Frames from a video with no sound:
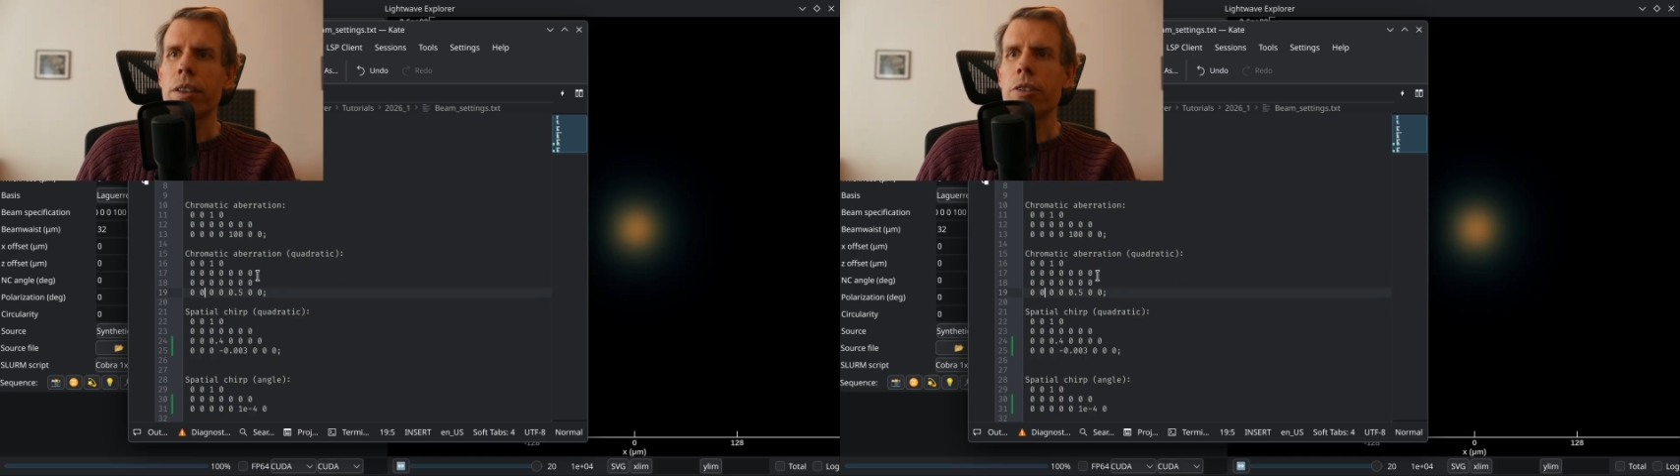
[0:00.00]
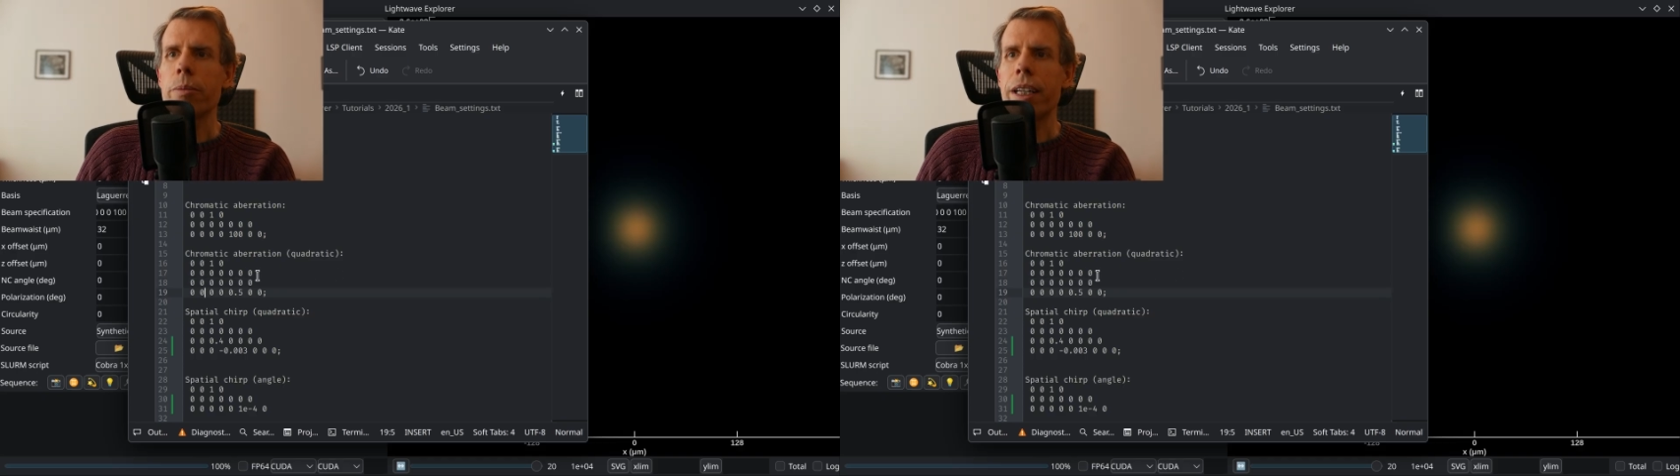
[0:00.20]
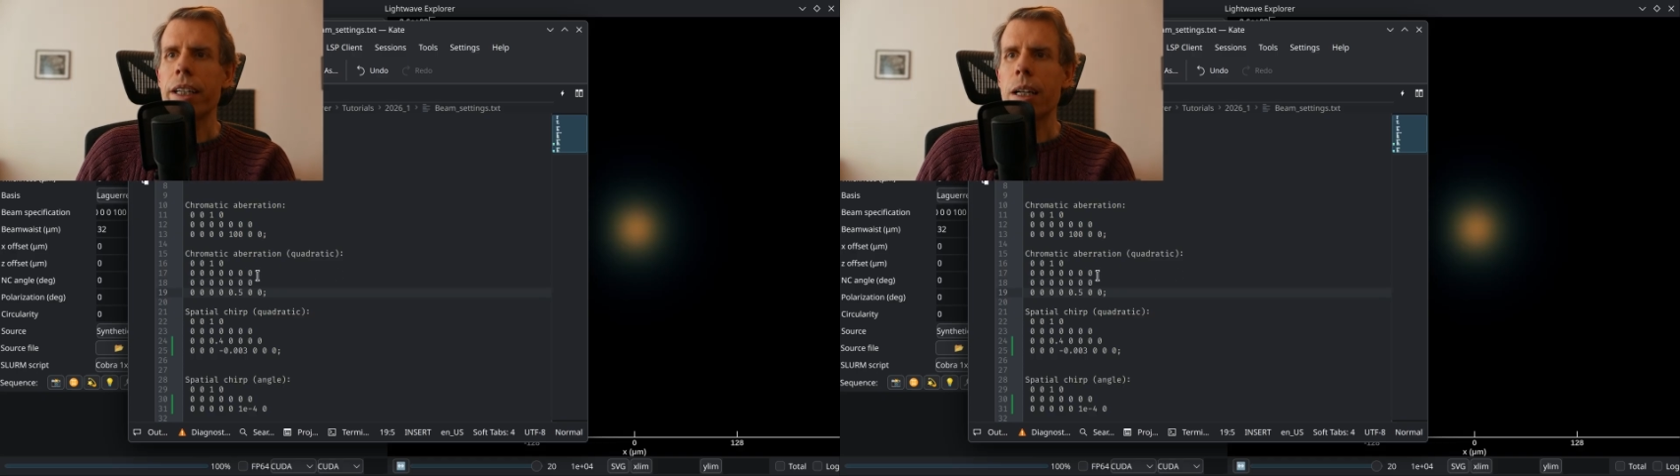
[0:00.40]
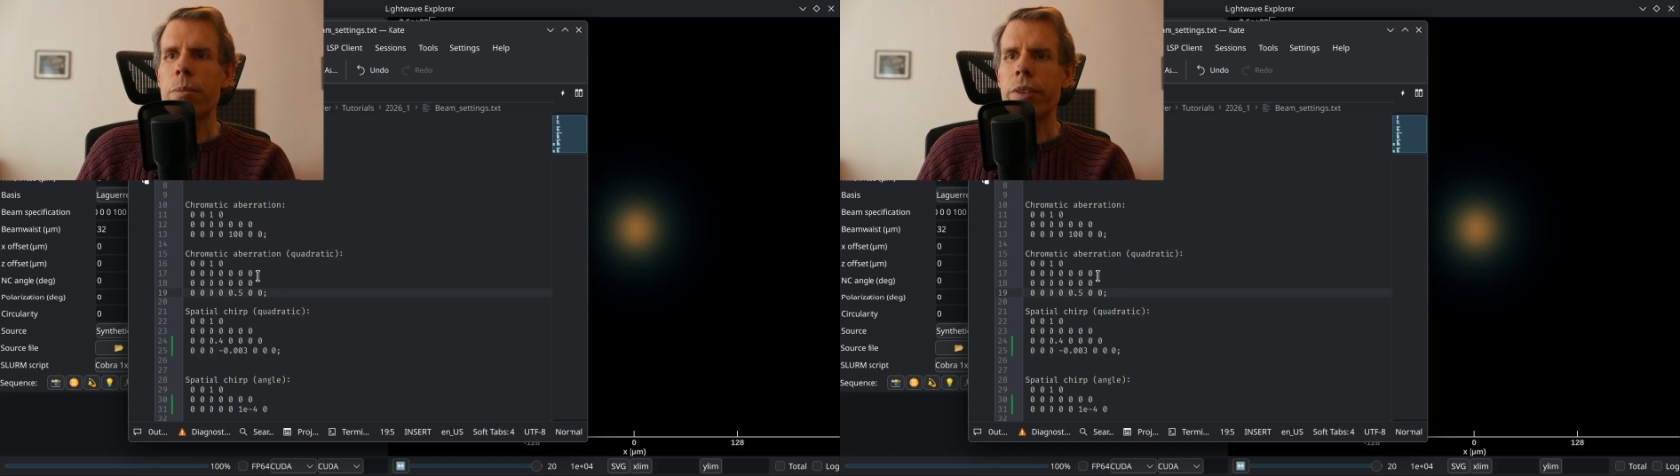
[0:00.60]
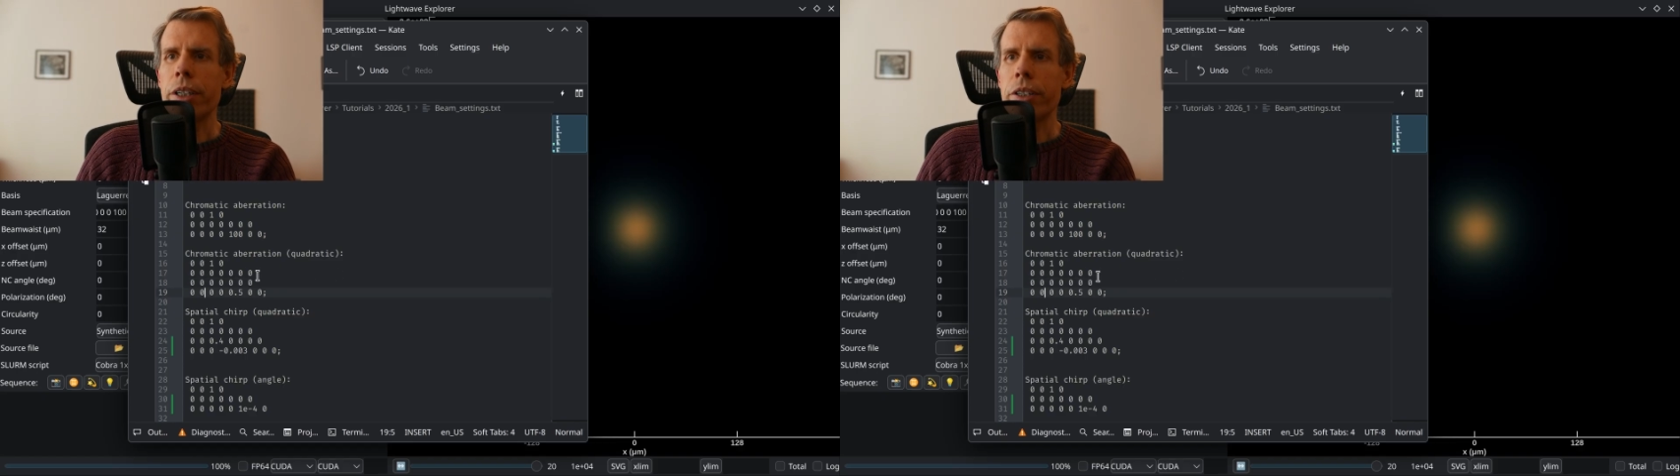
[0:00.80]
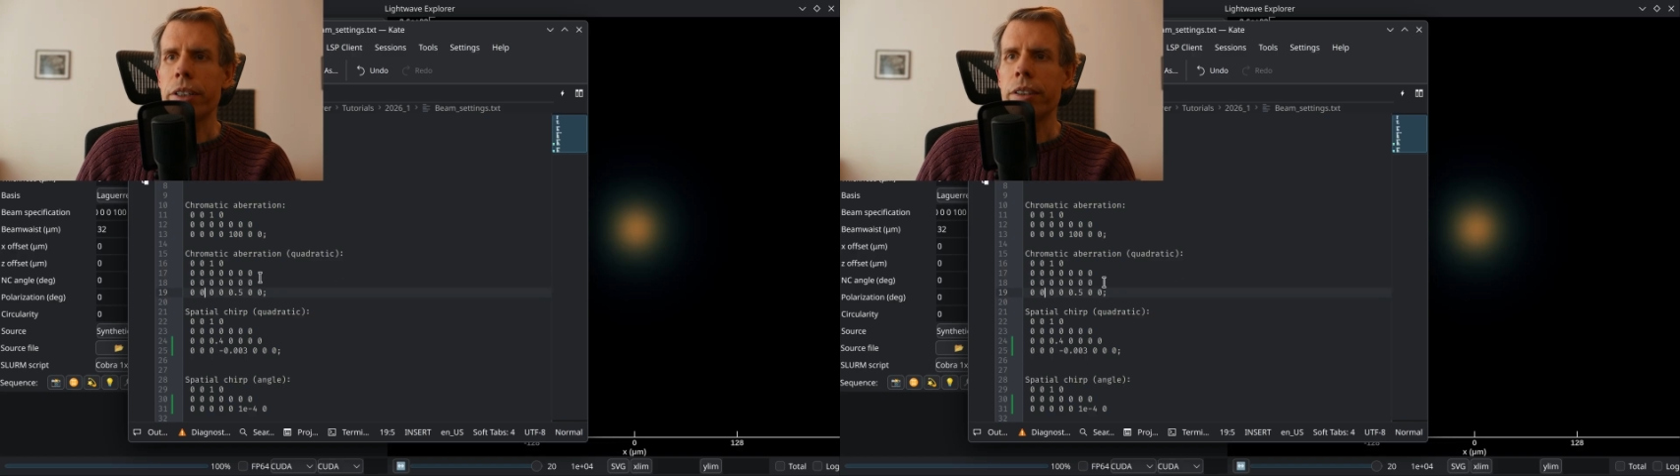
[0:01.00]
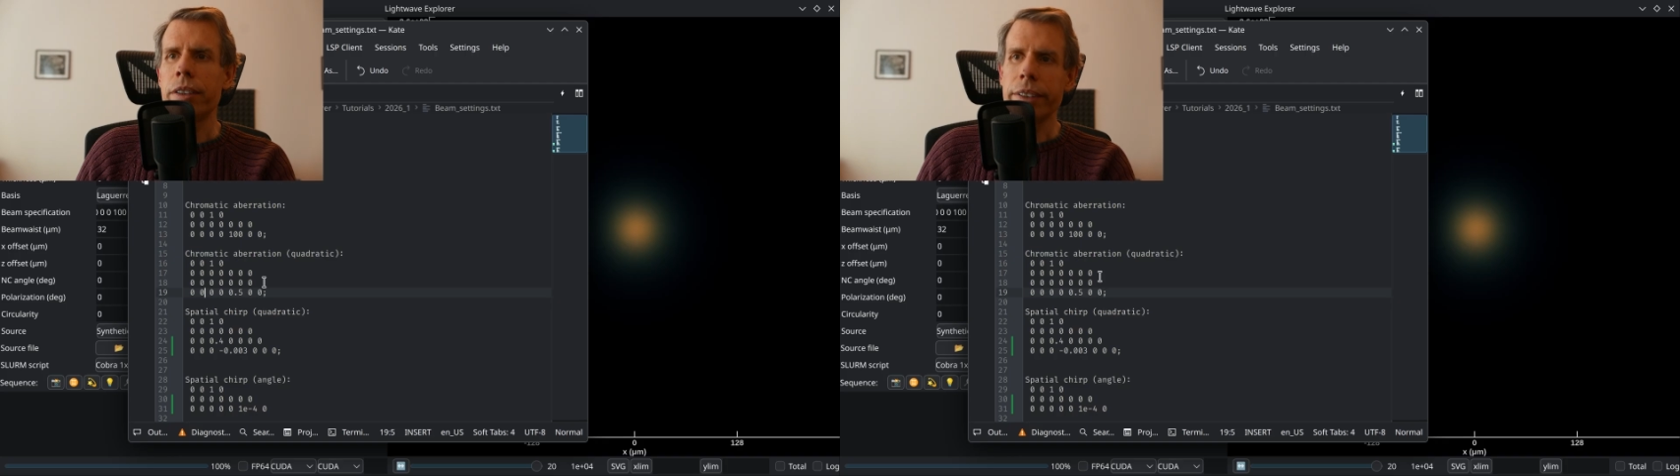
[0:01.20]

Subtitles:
chromatic aberration.